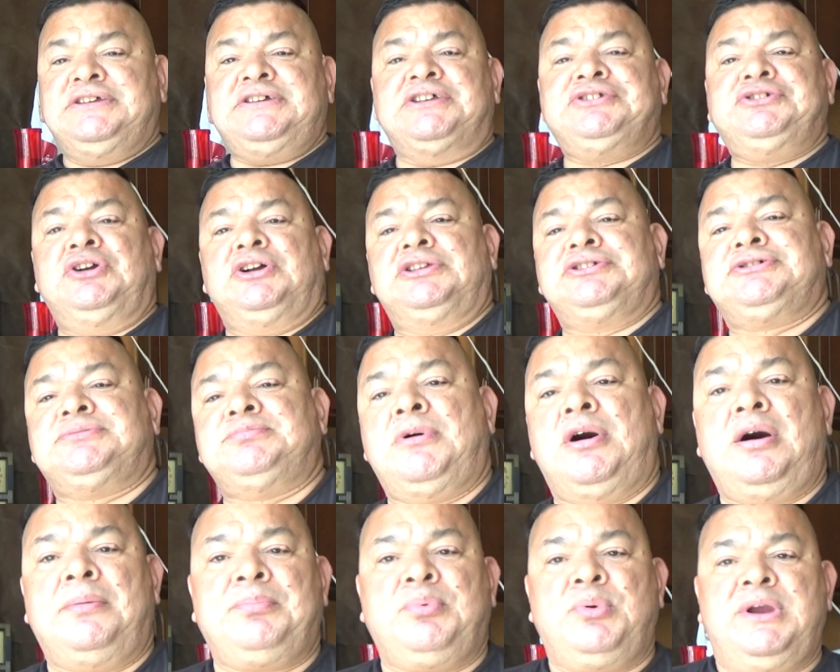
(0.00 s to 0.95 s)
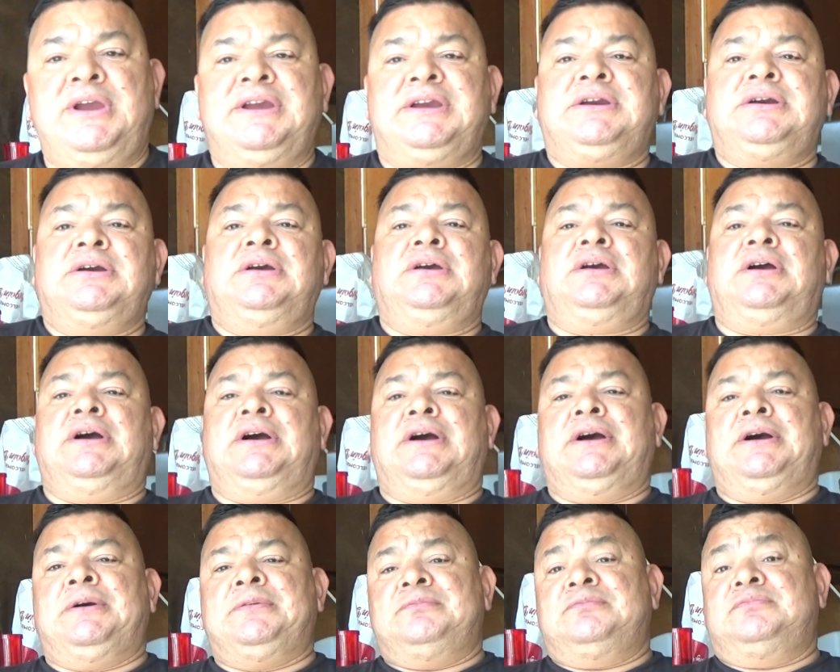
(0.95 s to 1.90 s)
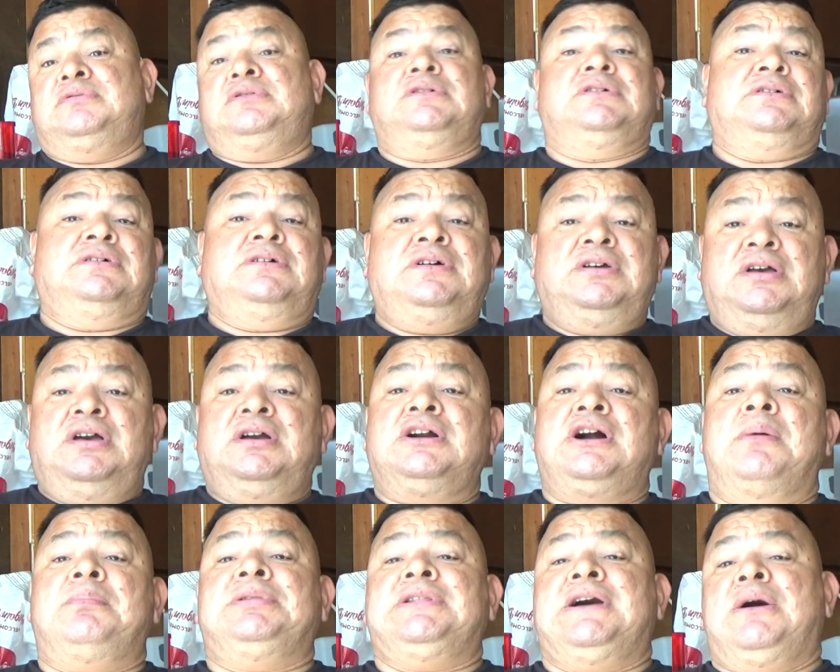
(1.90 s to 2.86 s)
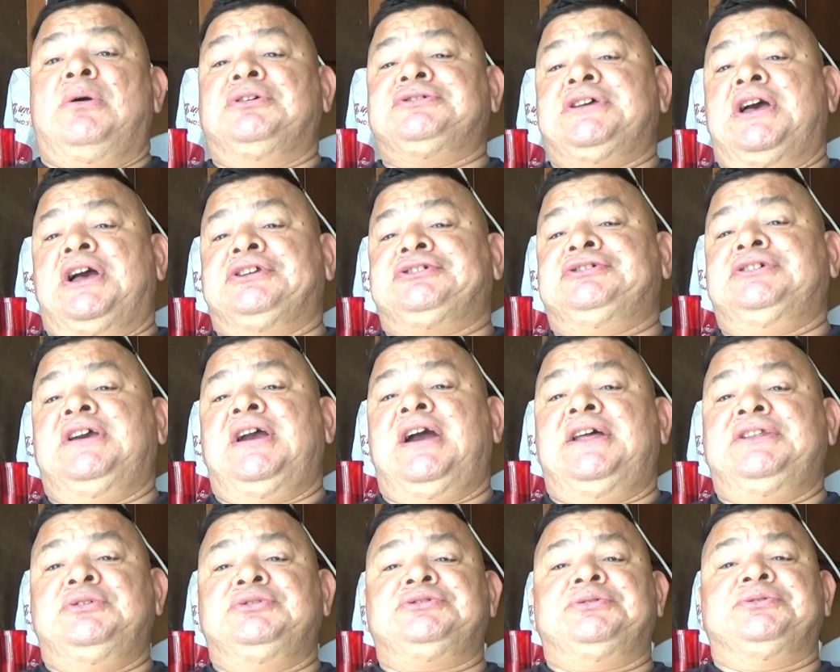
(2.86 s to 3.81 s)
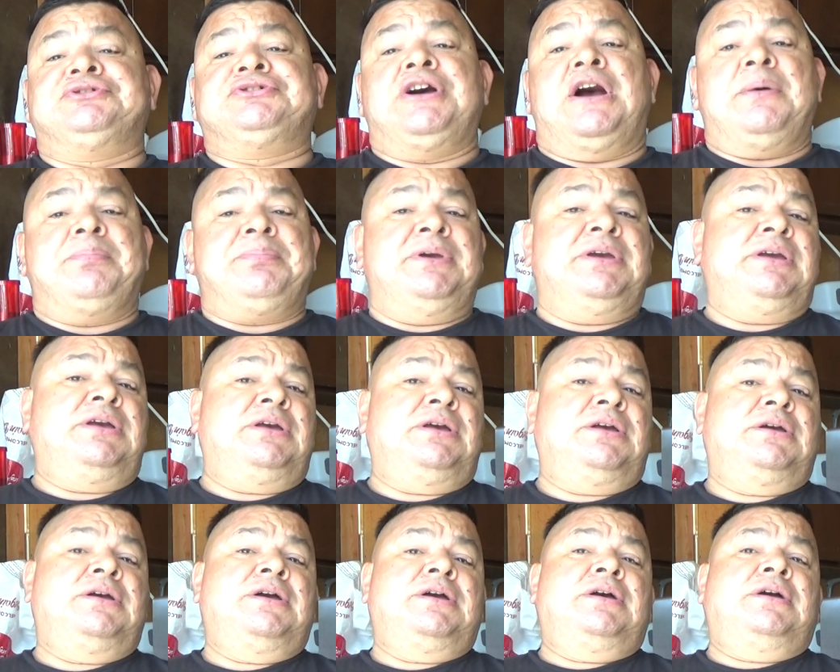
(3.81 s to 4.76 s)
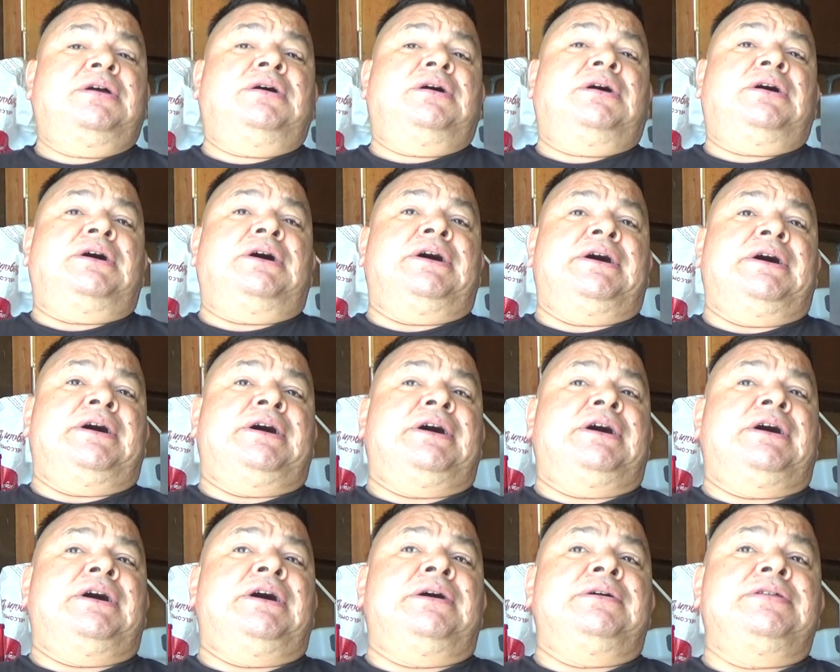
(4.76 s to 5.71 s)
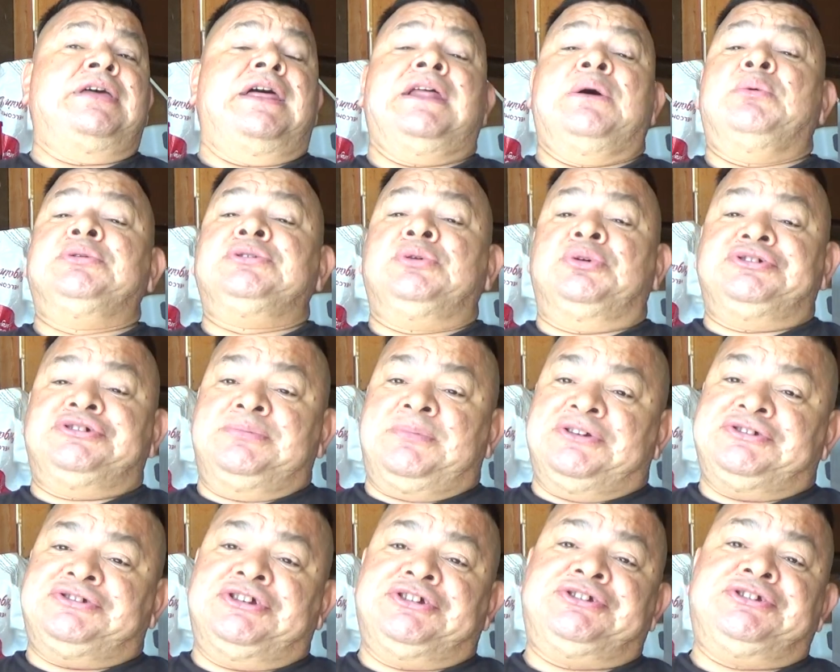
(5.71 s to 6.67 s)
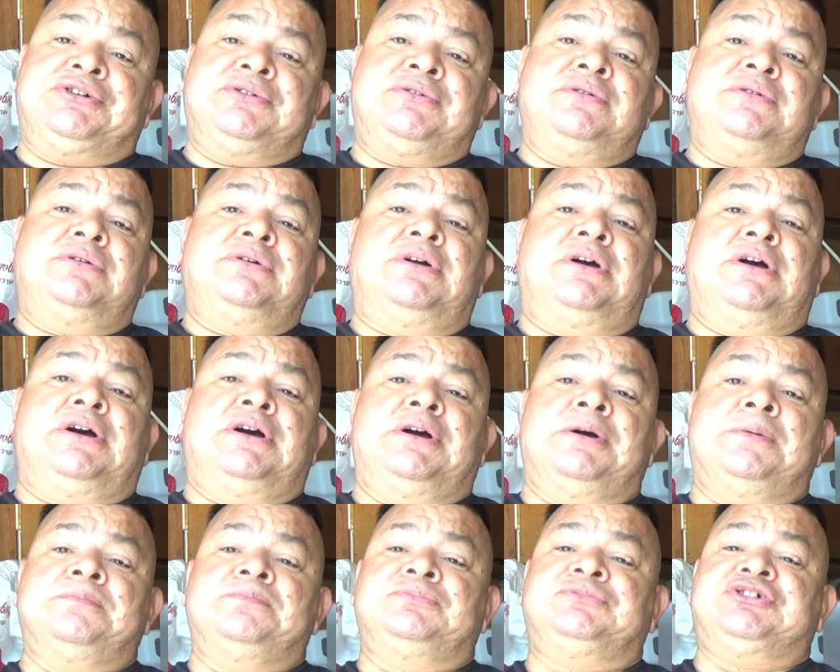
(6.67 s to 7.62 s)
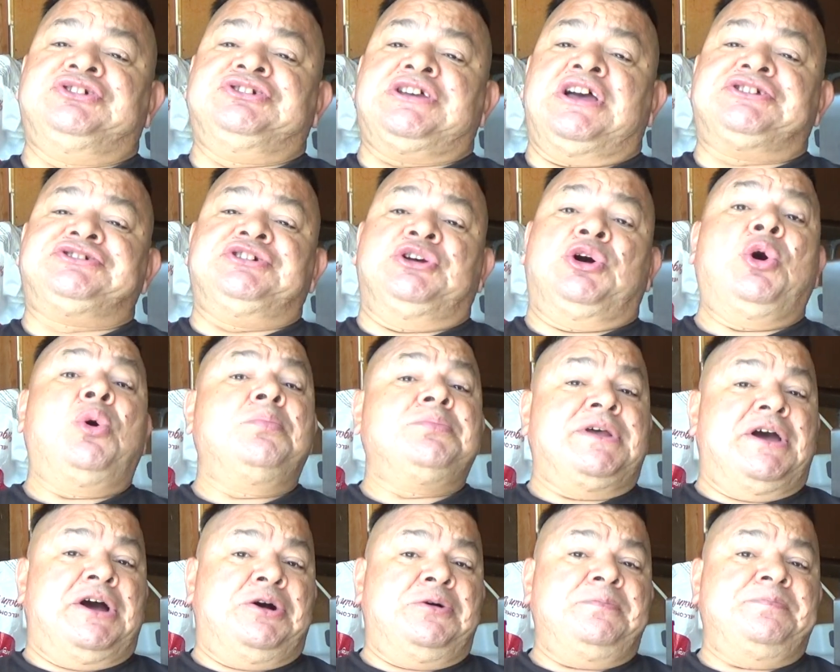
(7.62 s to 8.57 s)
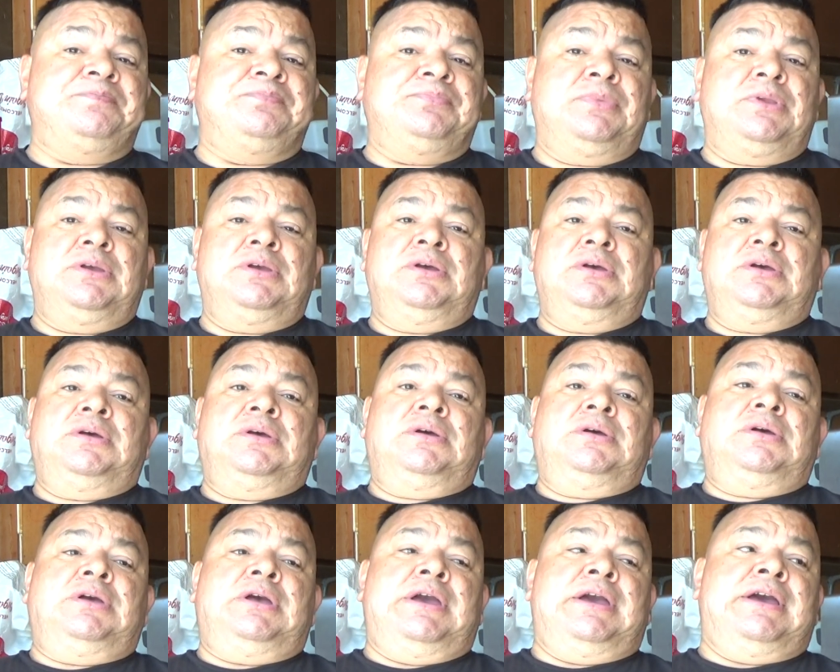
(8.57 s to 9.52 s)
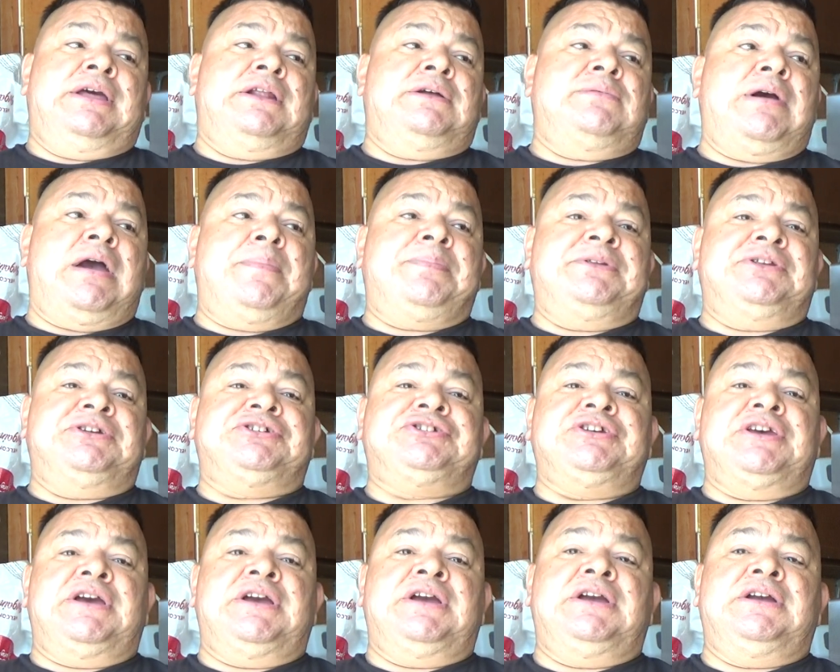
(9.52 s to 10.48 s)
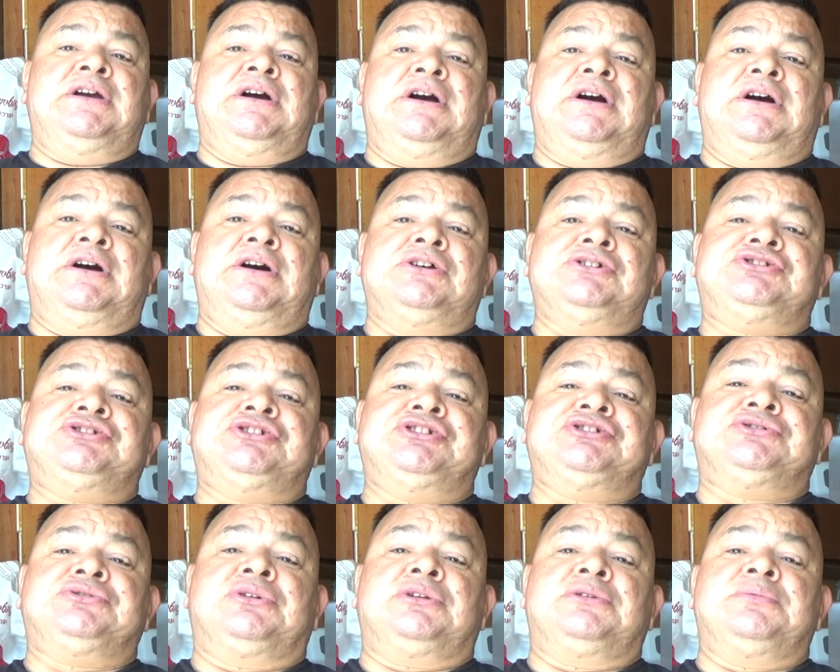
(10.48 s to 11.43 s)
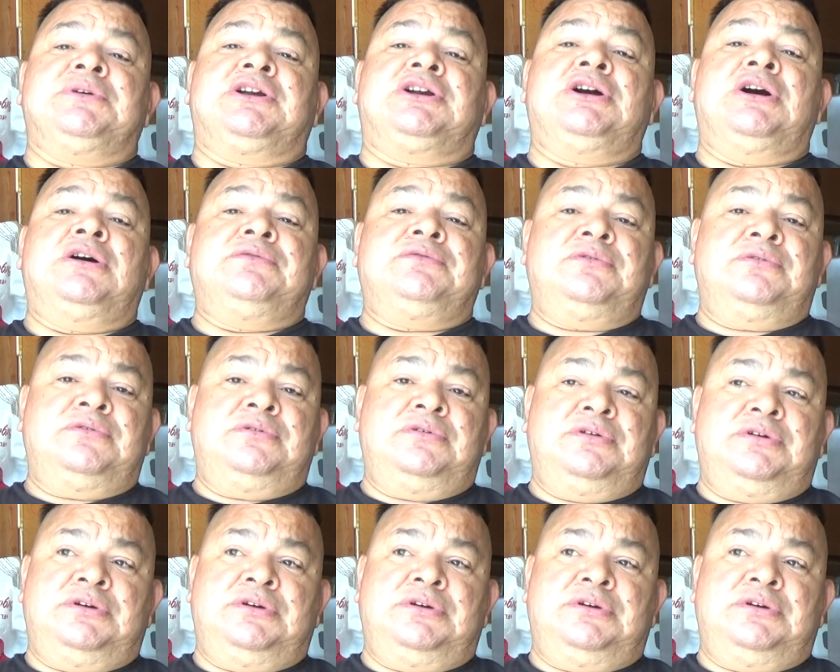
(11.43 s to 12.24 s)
I took a small break. A couple hours actually. I had to do some shopping. And I went to go see my sister. She's actually home now. And I'm happy to say she's going to recover